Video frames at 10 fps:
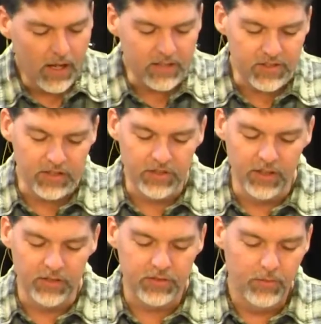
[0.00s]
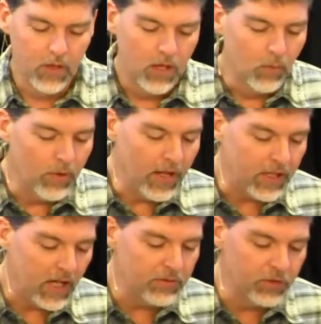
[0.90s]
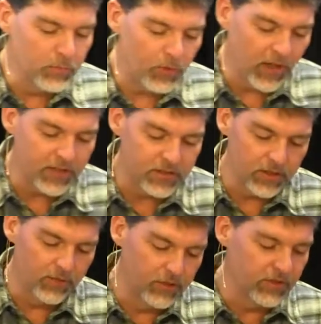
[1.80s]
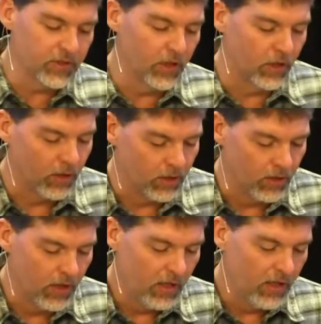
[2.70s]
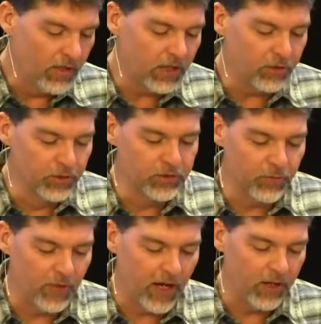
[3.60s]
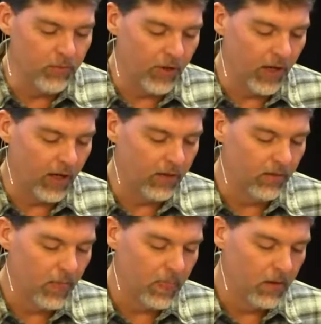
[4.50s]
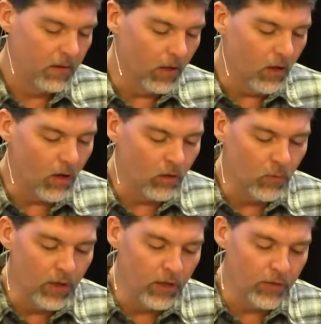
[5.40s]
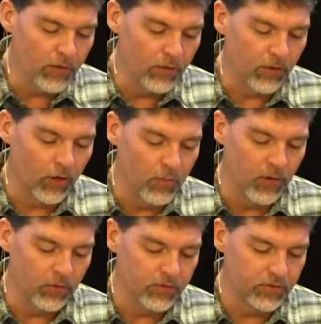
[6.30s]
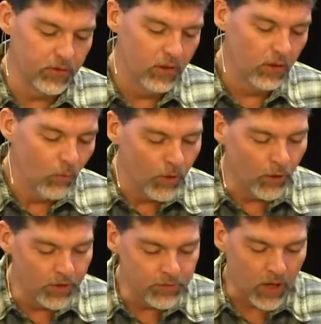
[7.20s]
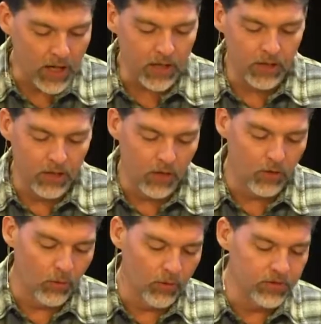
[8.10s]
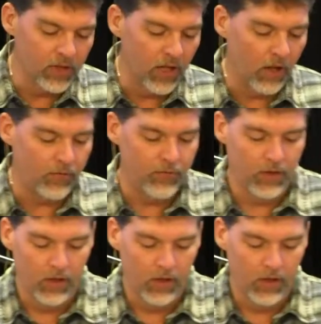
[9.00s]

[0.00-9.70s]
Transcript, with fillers: It says this When they came to the place of the skull, they crucified him there, along with the criminals, one on his right and the other on his left.